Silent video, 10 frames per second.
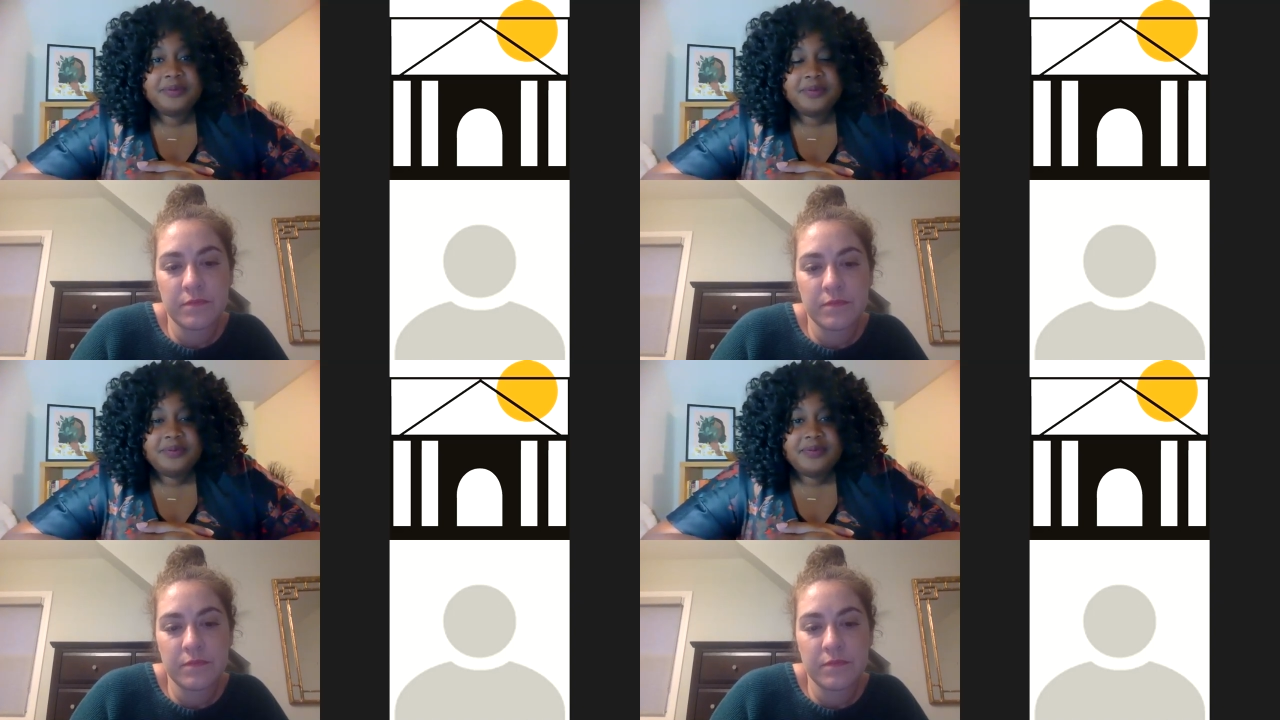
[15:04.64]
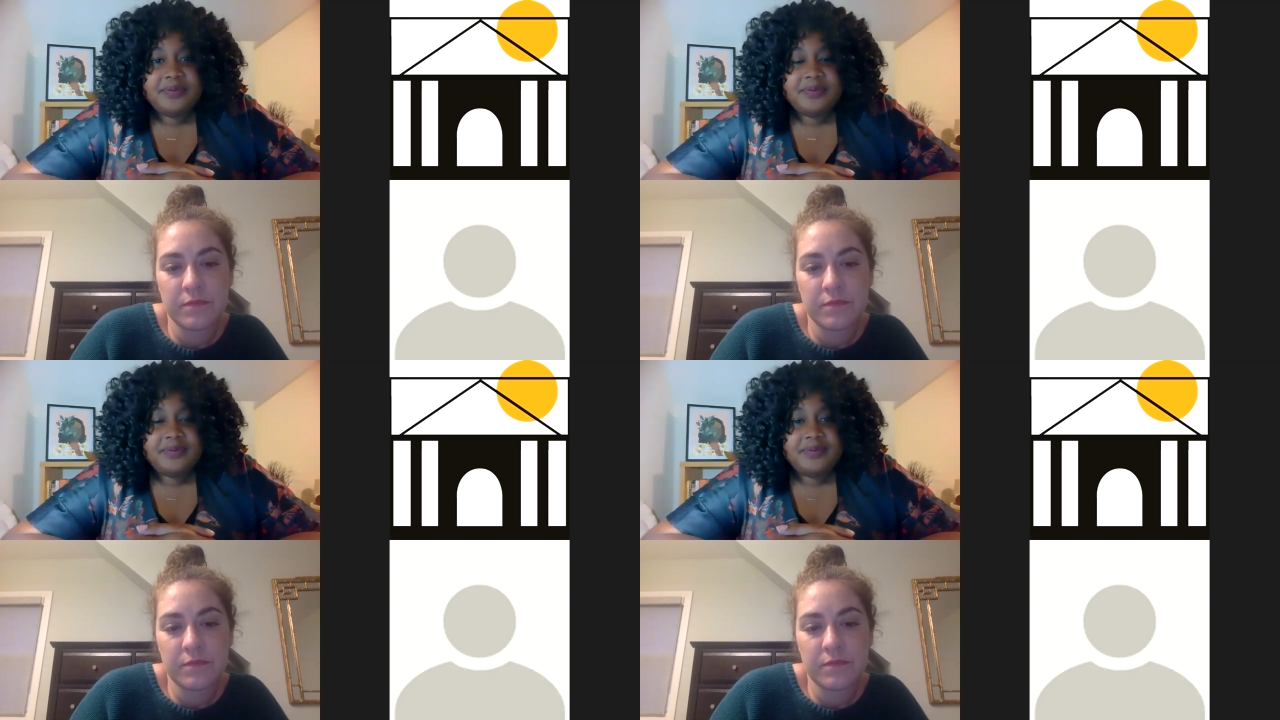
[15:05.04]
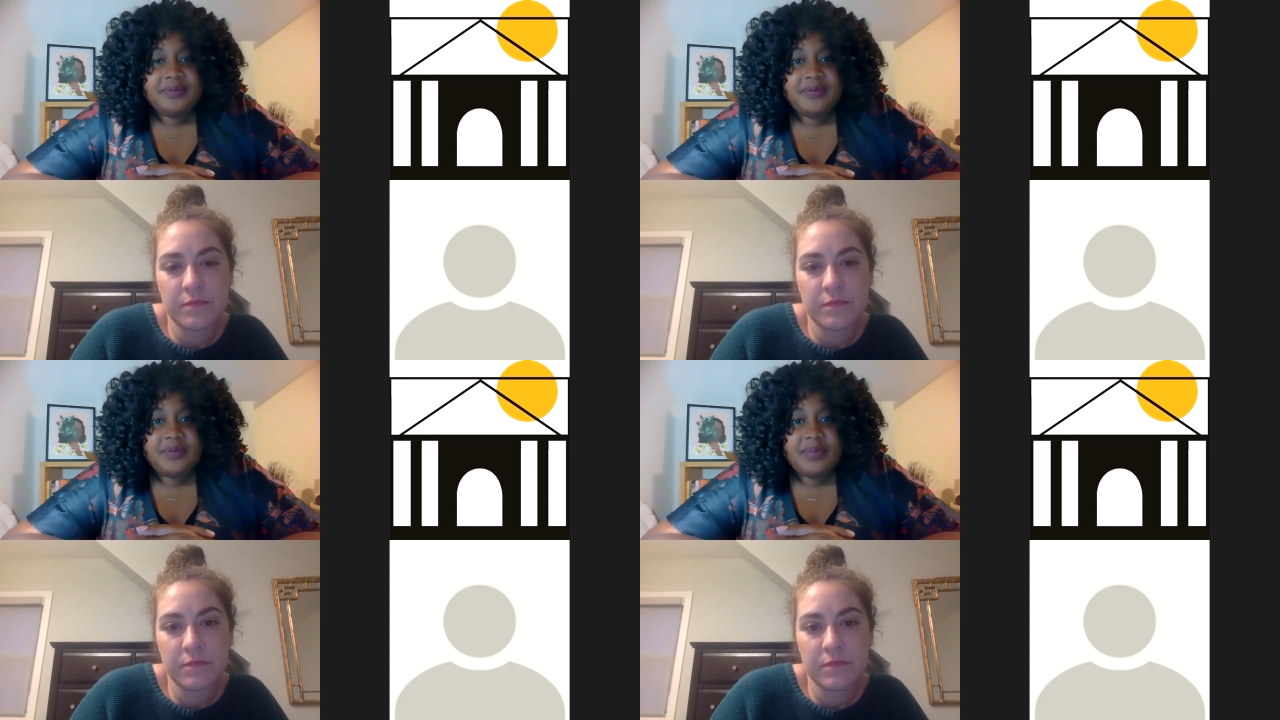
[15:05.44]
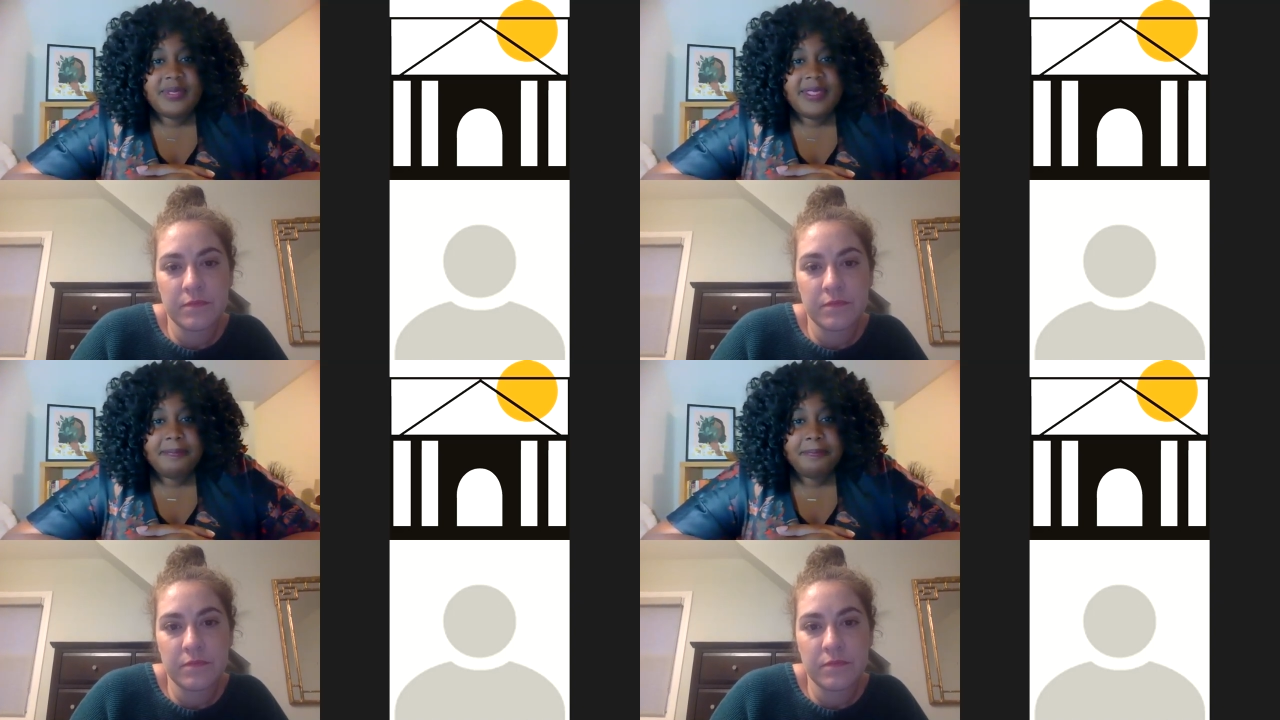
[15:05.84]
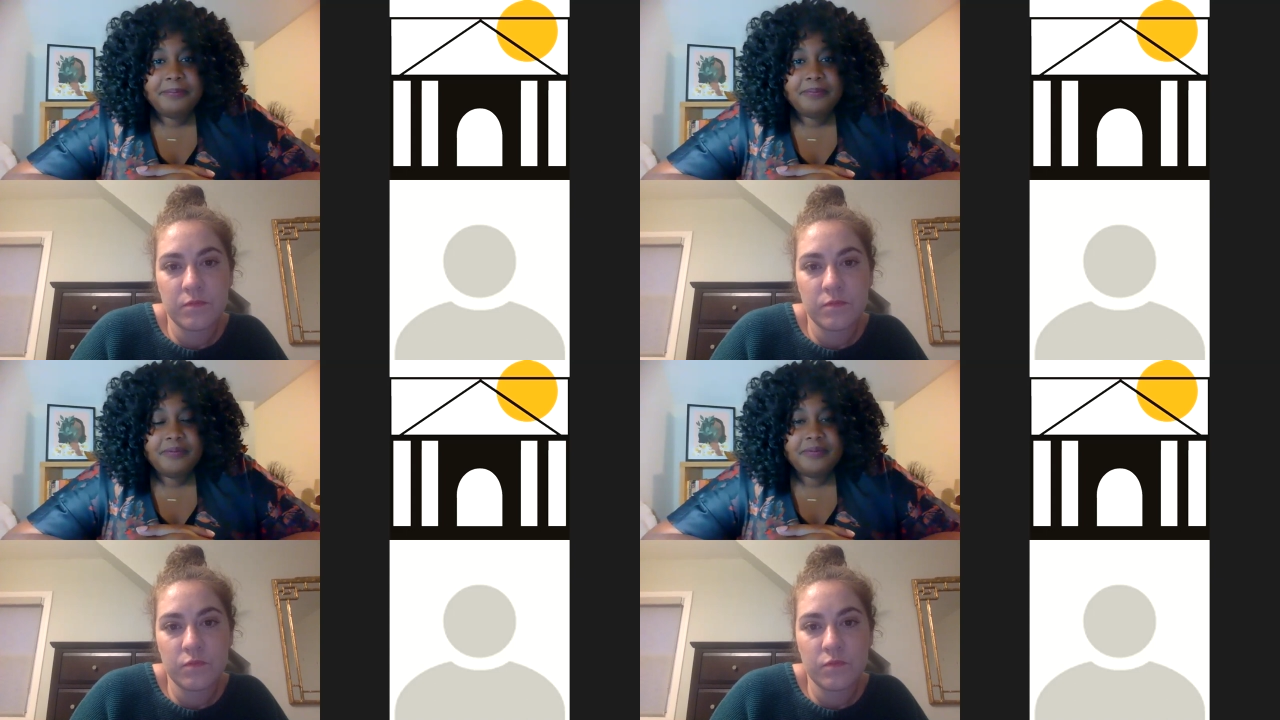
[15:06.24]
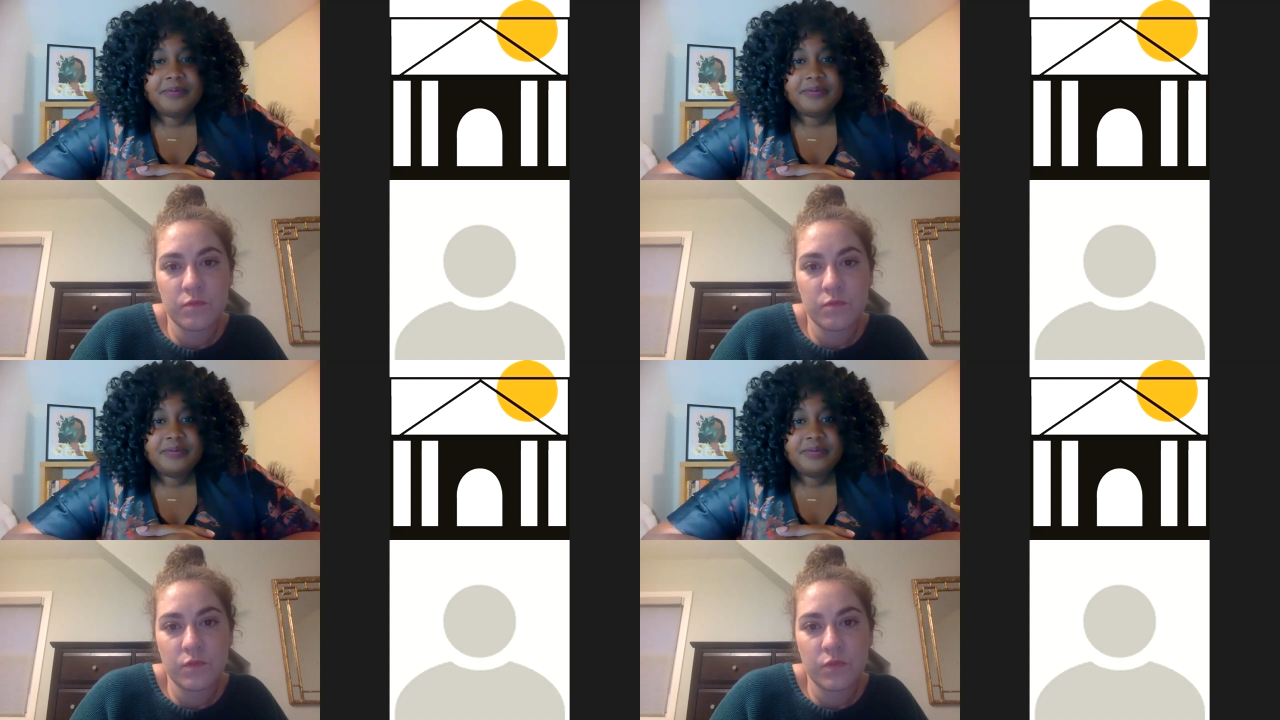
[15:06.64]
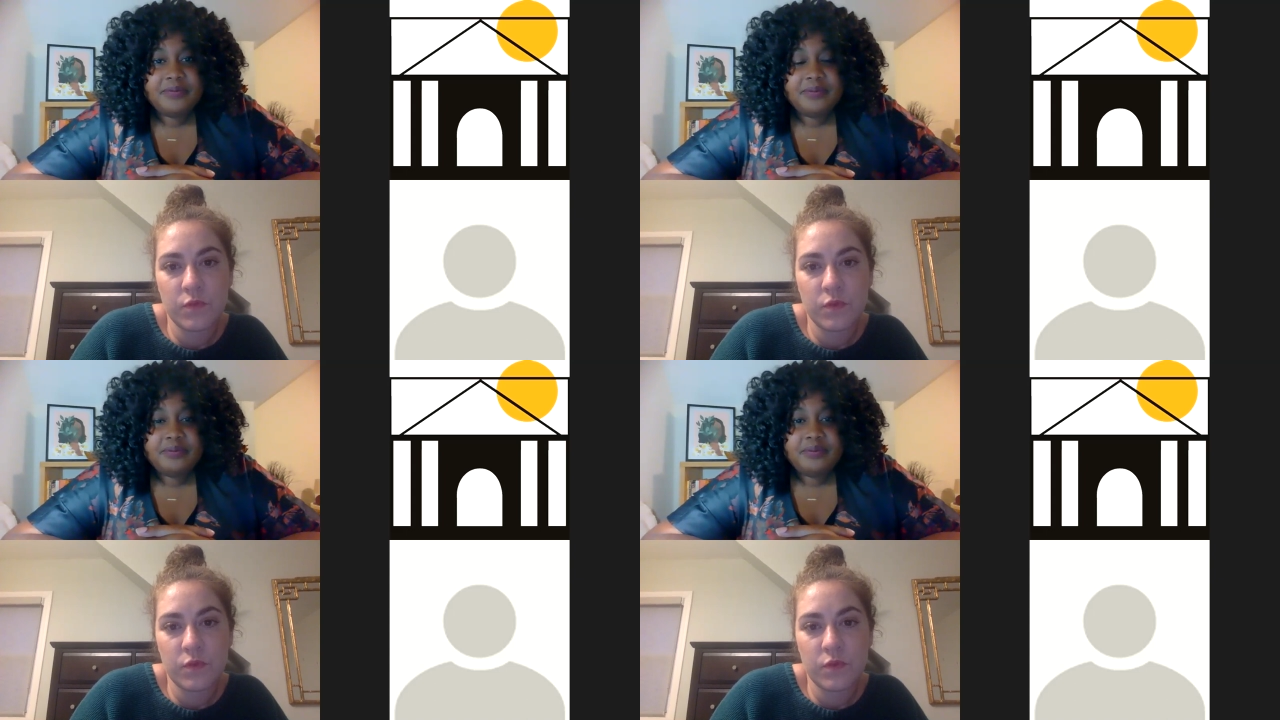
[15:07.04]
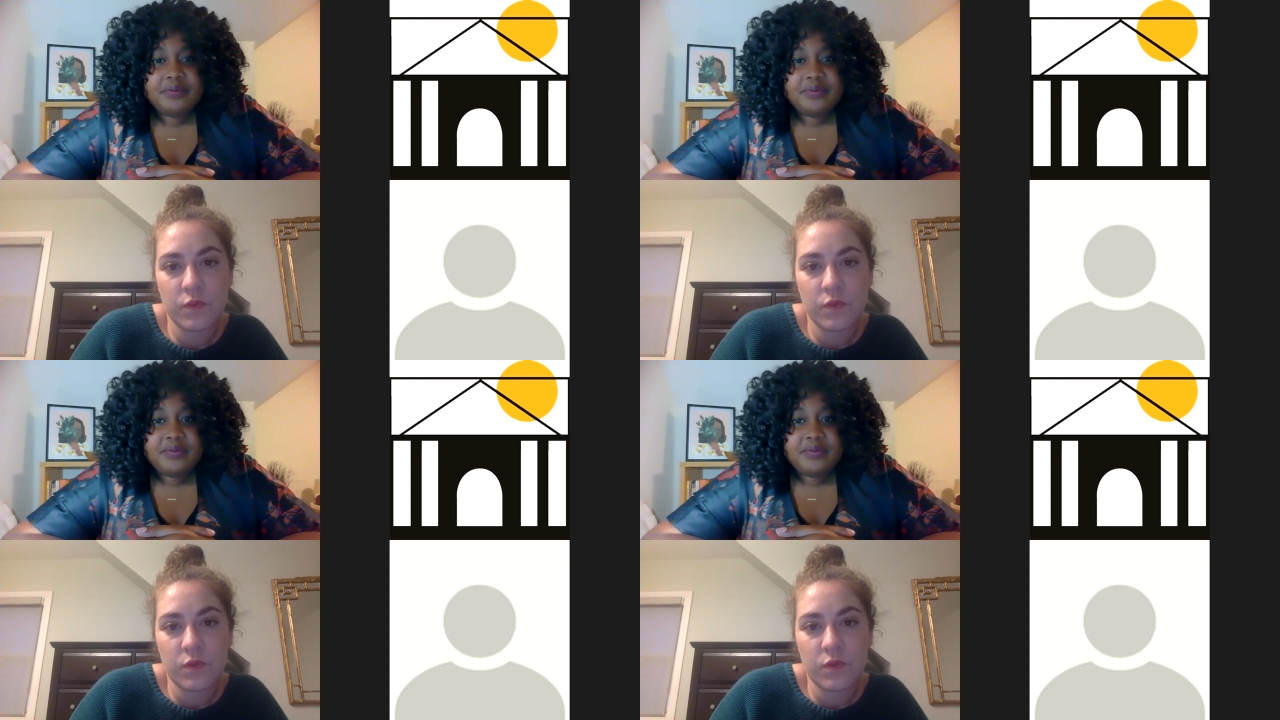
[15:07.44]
Nobody speaks.